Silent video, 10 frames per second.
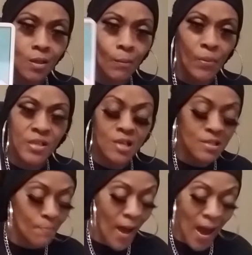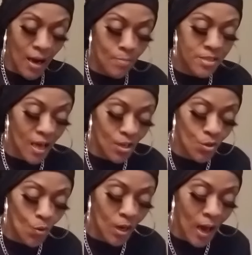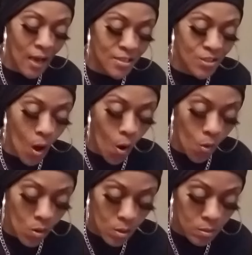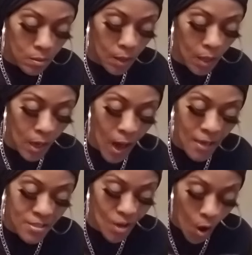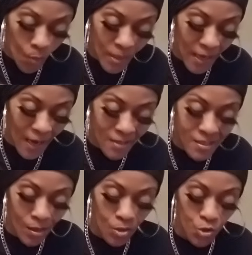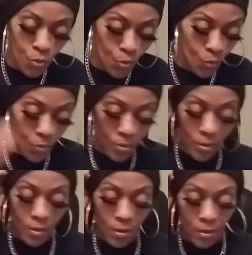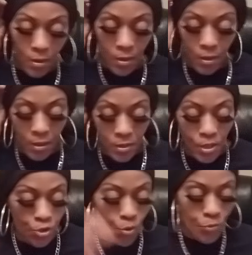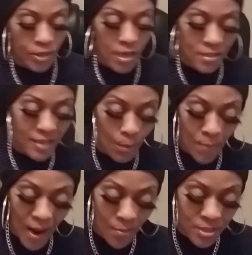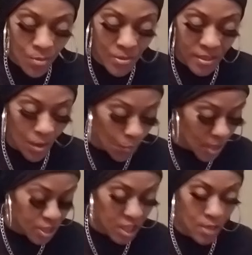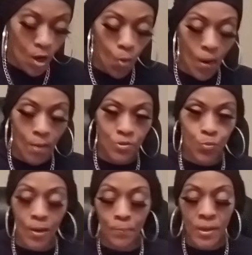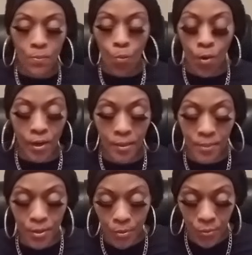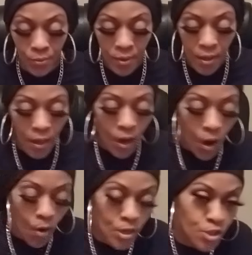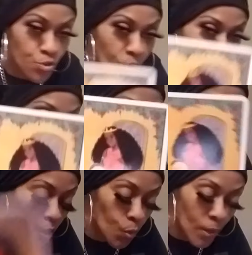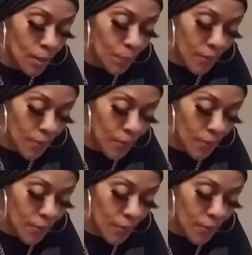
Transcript: Bitches mad, I'm telling you, a lot of talk. A lot of talk, but they got to tell the truth. The truth is, that marriage he was in wasn't shit no way. It was what people wanted him to do. On the strength card, the Queen of